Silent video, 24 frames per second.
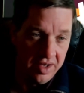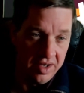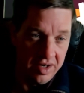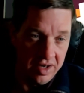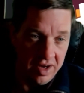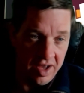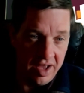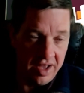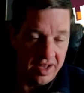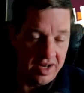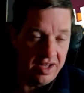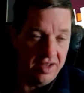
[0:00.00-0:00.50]

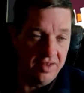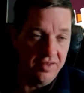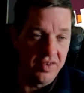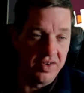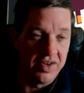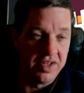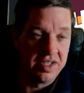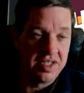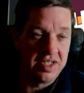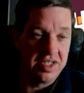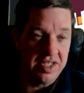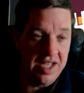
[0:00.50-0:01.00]
Not even
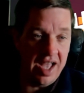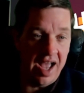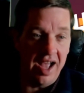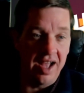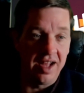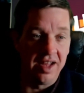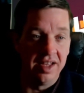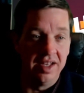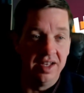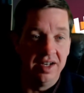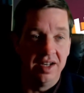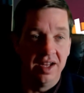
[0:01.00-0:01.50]
a
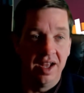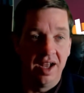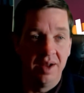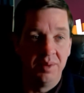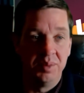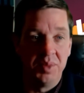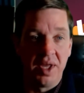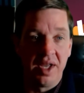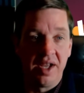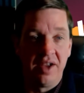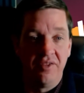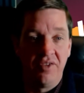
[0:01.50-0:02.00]
salad.
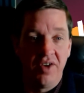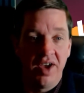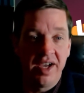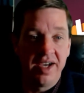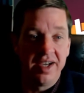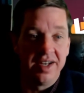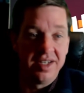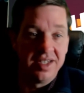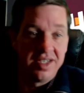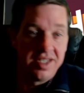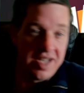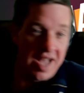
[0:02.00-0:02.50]
I'm like, if I
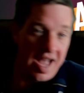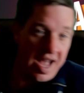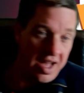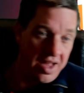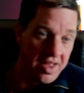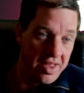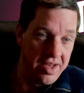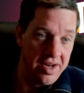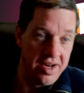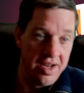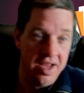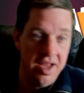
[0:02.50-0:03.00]
got a
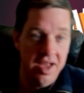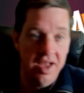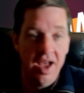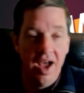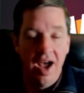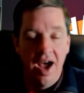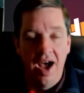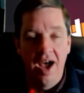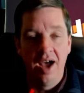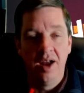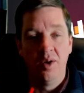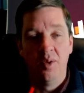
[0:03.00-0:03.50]
salad,
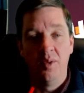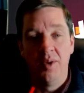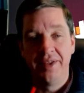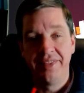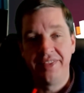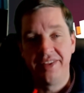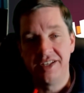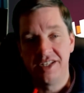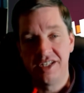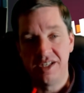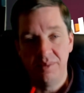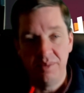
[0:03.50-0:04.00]
I don't want
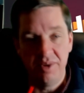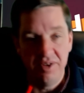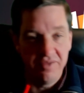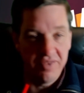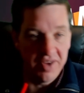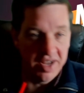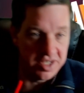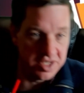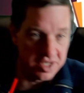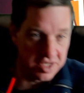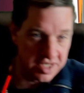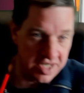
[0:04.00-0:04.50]
this to be
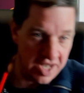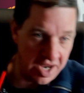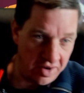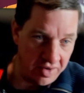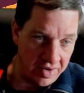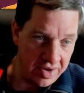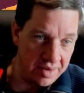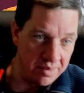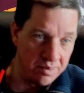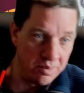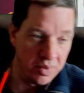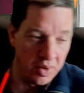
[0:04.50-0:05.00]

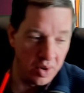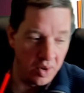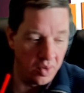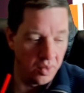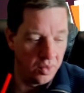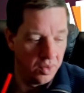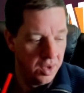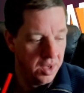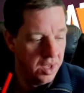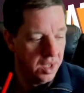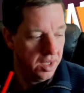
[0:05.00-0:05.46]
vegetarian, bro.